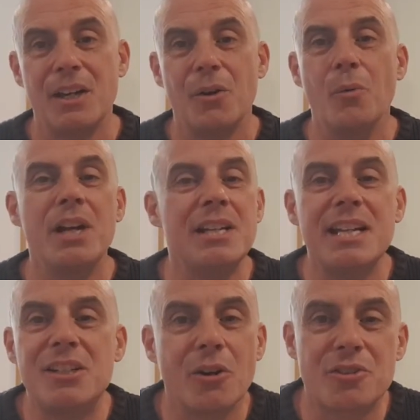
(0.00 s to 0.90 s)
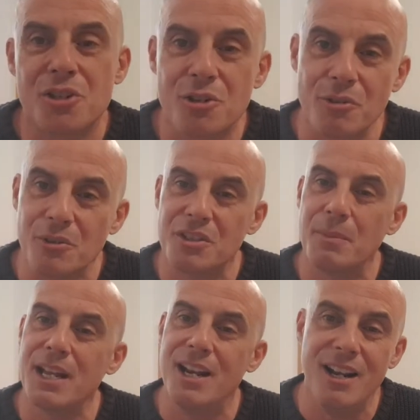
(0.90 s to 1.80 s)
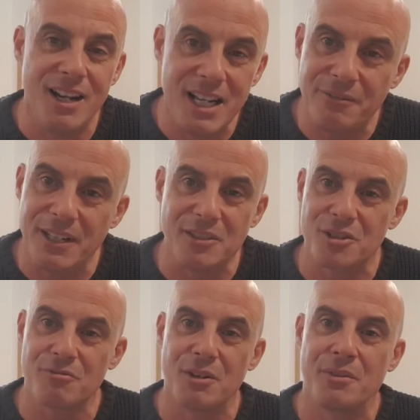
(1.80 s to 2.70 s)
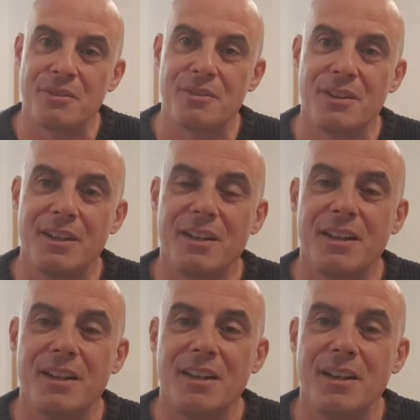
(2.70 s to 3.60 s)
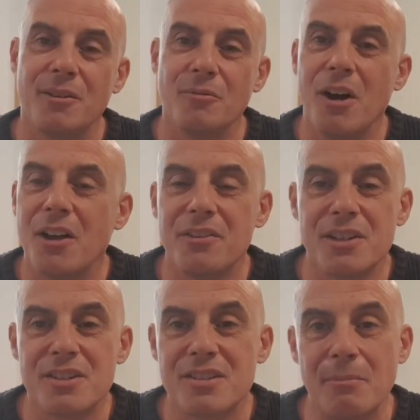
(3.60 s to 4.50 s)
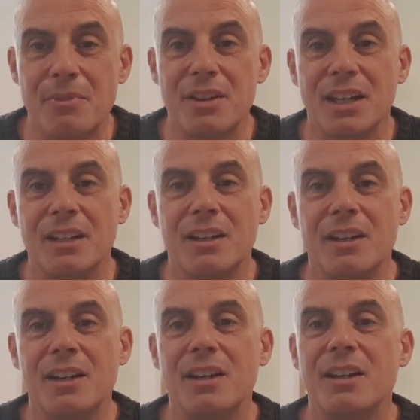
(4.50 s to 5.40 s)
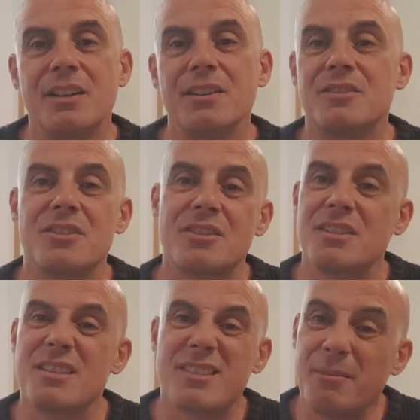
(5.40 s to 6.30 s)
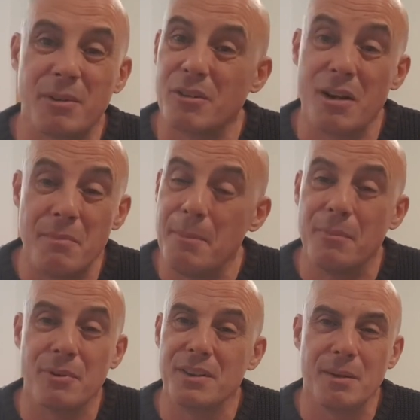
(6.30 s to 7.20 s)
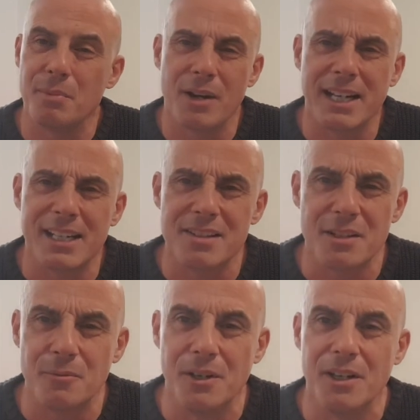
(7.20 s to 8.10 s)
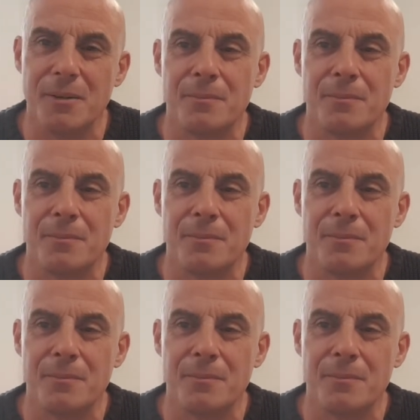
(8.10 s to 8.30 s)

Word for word: We need God's truth to be a living truth rather than as something that just is something we remember in the brain, as it were.